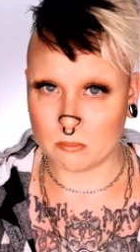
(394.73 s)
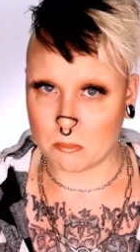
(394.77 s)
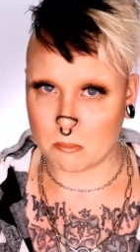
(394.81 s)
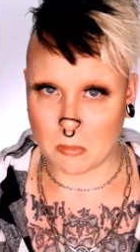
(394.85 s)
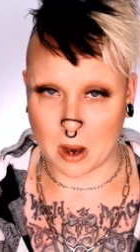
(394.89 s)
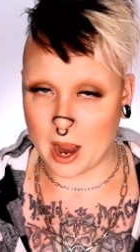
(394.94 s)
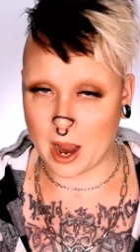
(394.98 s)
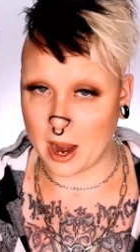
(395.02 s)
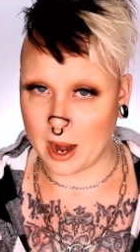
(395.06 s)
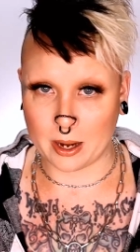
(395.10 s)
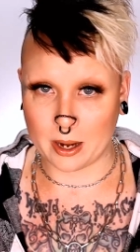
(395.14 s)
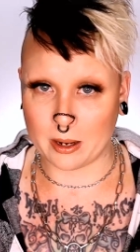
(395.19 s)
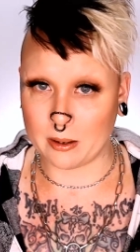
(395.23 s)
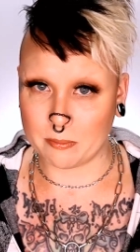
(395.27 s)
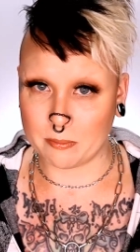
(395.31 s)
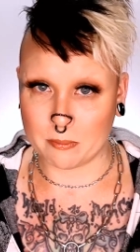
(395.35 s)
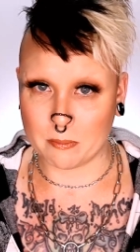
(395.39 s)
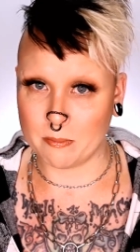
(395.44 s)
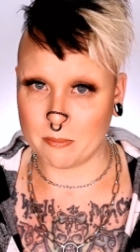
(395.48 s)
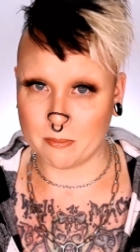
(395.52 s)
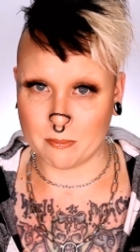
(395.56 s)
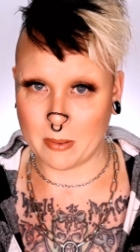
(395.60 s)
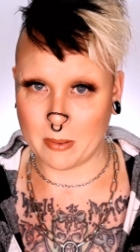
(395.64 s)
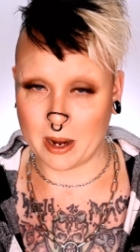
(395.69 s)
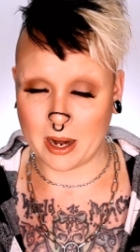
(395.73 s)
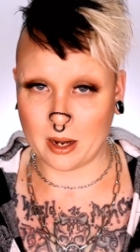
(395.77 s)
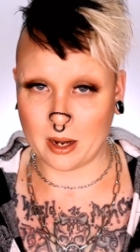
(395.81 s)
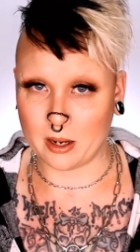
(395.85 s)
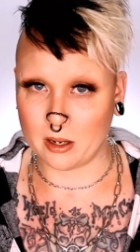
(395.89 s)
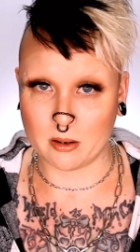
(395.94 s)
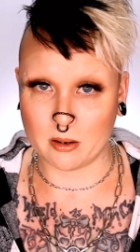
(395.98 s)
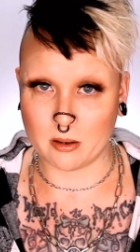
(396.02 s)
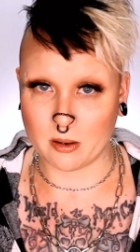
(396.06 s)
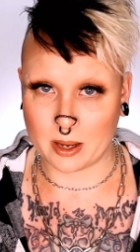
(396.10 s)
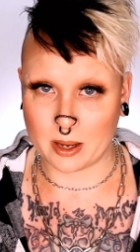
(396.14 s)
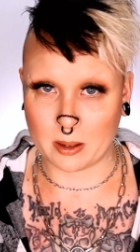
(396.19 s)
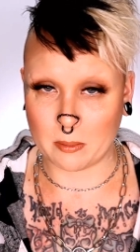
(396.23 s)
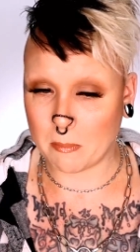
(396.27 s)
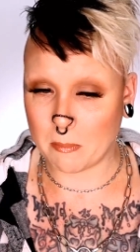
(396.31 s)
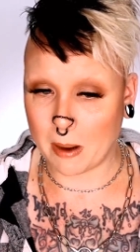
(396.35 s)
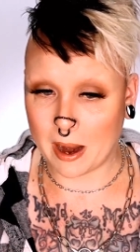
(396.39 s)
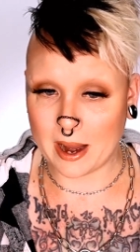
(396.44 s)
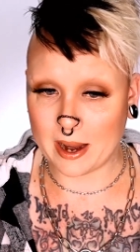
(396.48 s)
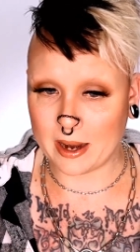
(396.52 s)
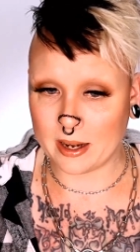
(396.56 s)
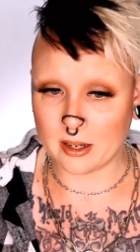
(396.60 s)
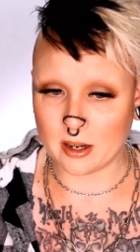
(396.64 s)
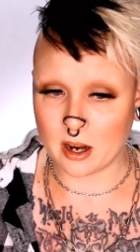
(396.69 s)
my
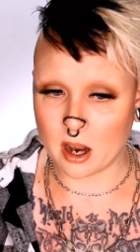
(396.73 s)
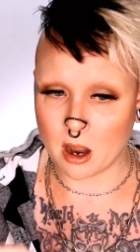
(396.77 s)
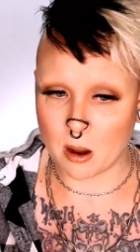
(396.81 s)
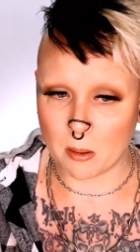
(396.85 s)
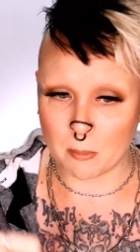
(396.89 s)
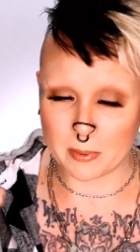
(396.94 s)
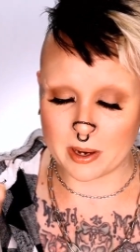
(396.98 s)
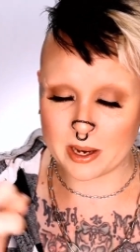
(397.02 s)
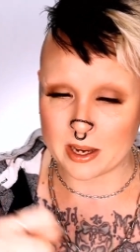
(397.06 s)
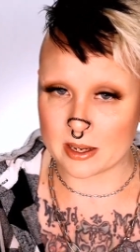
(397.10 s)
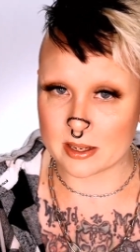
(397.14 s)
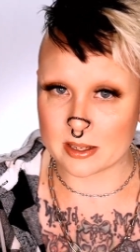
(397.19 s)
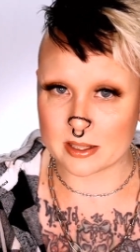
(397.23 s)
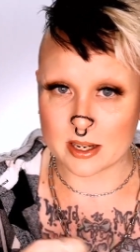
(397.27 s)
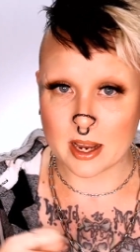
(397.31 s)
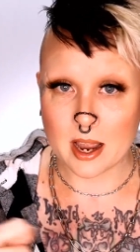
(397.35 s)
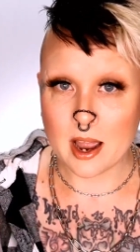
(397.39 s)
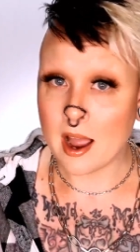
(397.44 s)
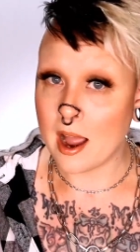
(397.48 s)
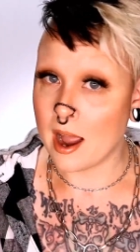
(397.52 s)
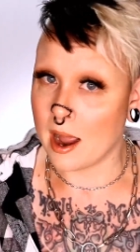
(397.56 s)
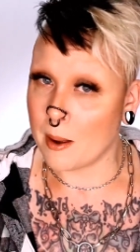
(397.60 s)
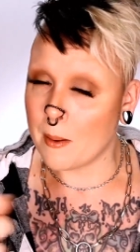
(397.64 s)
income is,